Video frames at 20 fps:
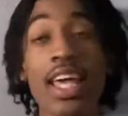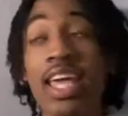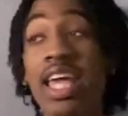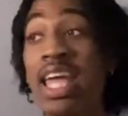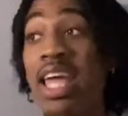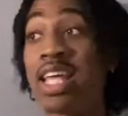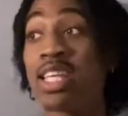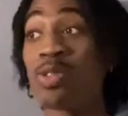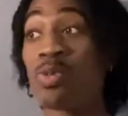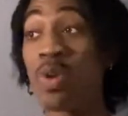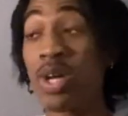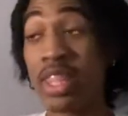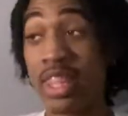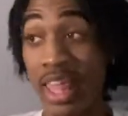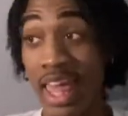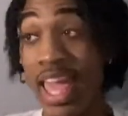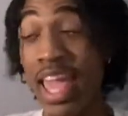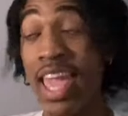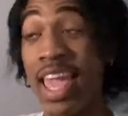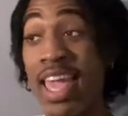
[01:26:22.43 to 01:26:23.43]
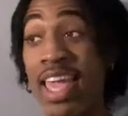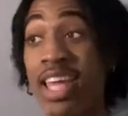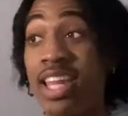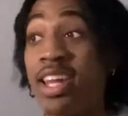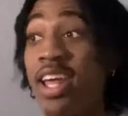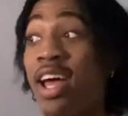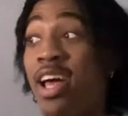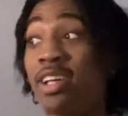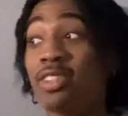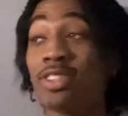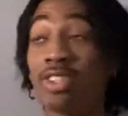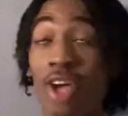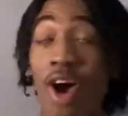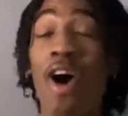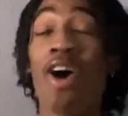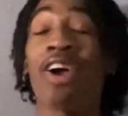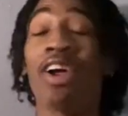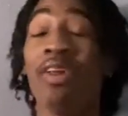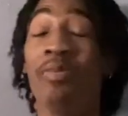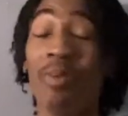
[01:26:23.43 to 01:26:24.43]
is within
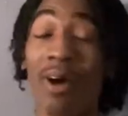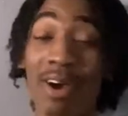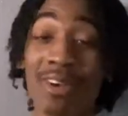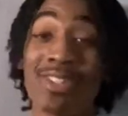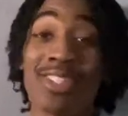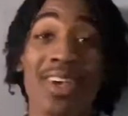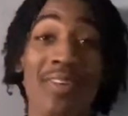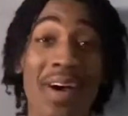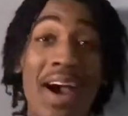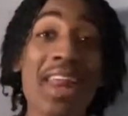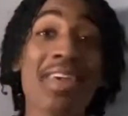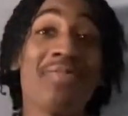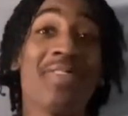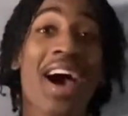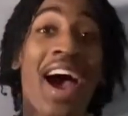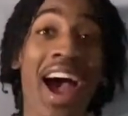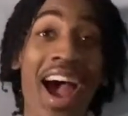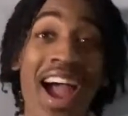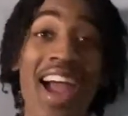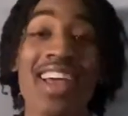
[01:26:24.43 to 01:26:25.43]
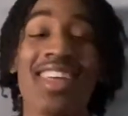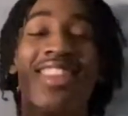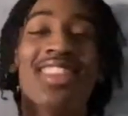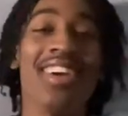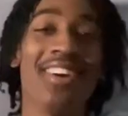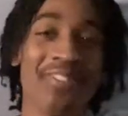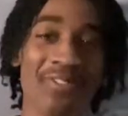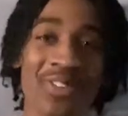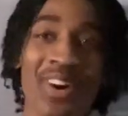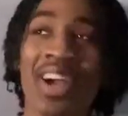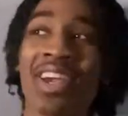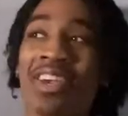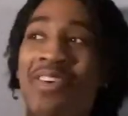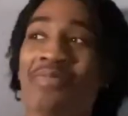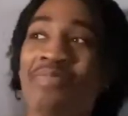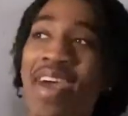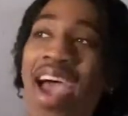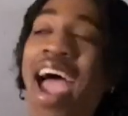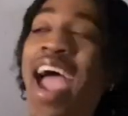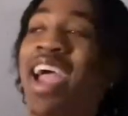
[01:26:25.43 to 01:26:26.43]
talking about somebody behind their fucking
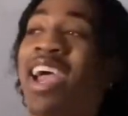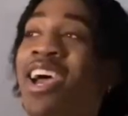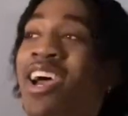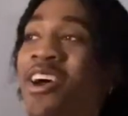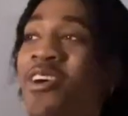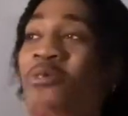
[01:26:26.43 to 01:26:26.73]
back